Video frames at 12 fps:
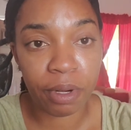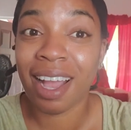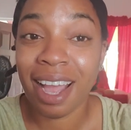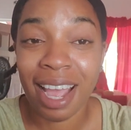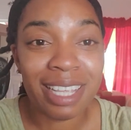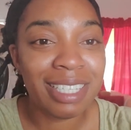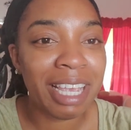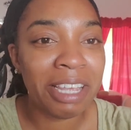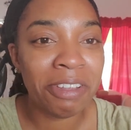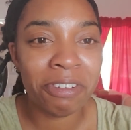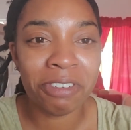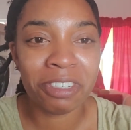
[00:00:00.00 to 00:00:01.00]
Guys, can
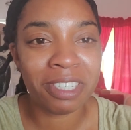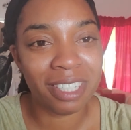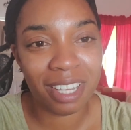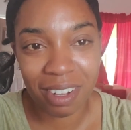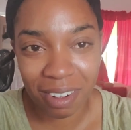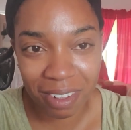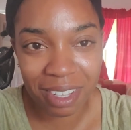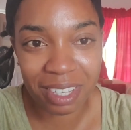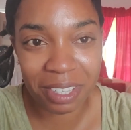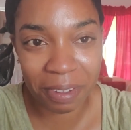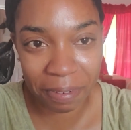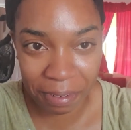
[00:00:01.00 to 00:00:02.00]
you just tell the
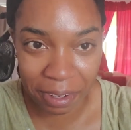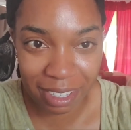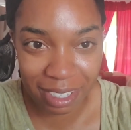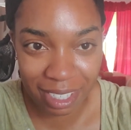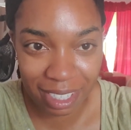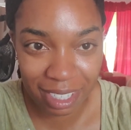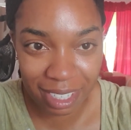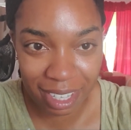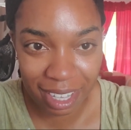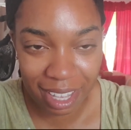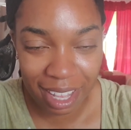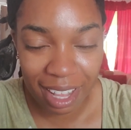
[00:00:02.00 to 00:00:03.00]
difference?
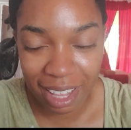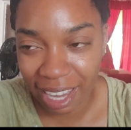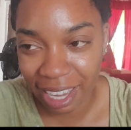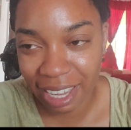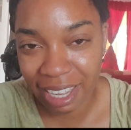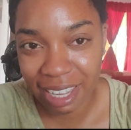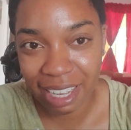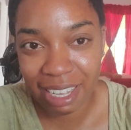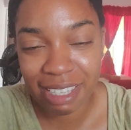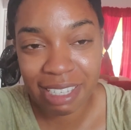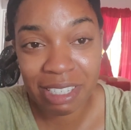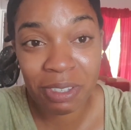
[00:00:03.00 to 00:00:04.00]
Like, it
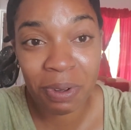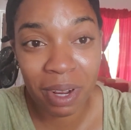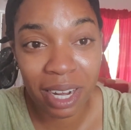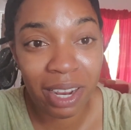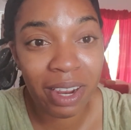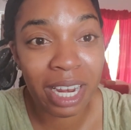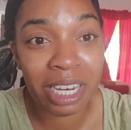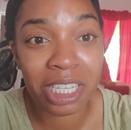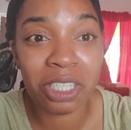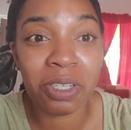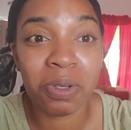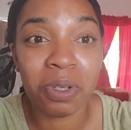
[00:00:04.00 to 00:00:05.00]
is so clear and it is
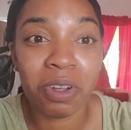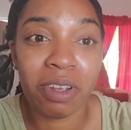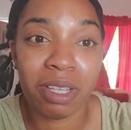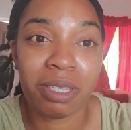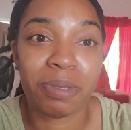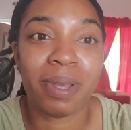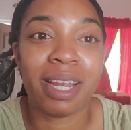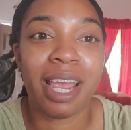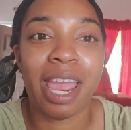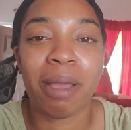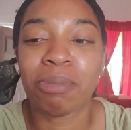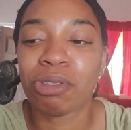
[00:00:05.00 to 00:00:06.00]
so crisp, and I
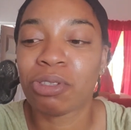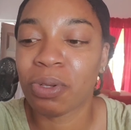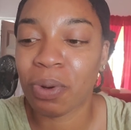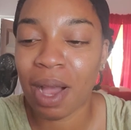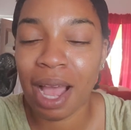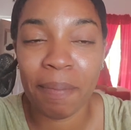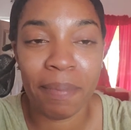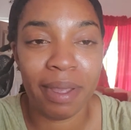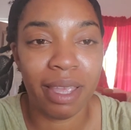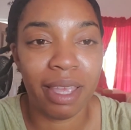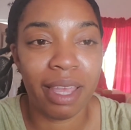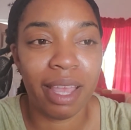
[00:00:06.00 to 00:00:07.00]
am so happy
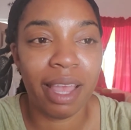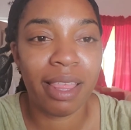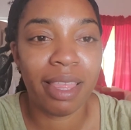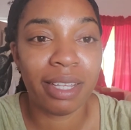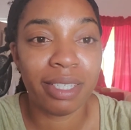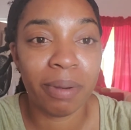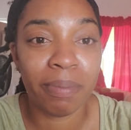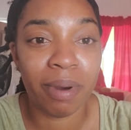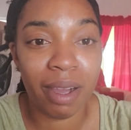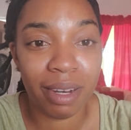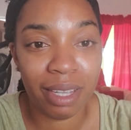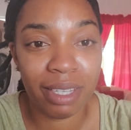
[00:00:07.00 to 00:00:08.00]
that I
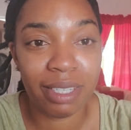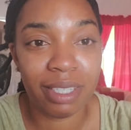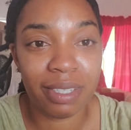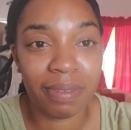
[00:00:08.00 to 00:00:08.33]
bought this.